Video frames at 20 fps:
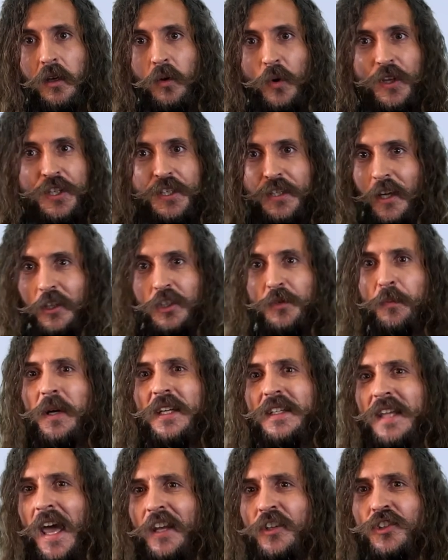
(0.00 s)
with such
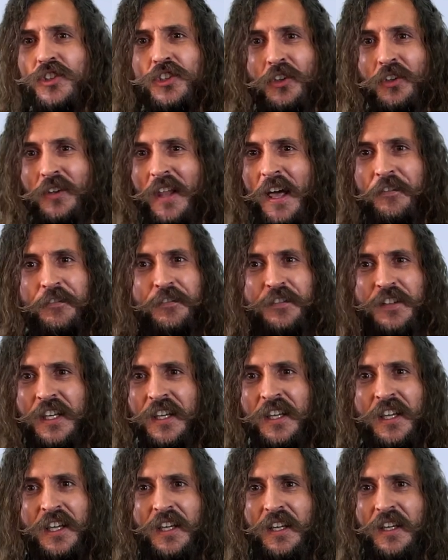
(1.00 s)
potential left
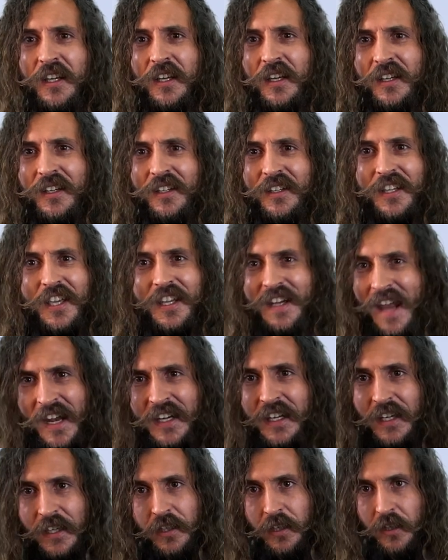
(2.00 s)

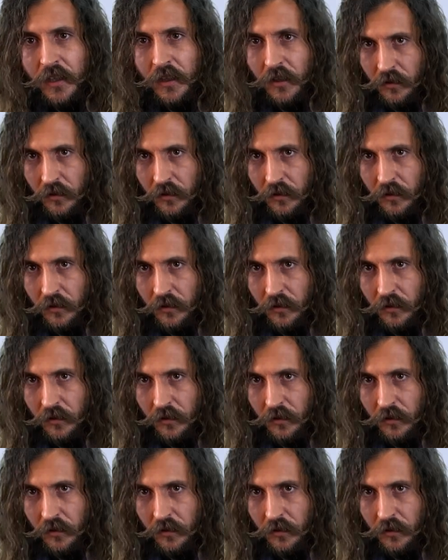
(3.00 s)
kinetic.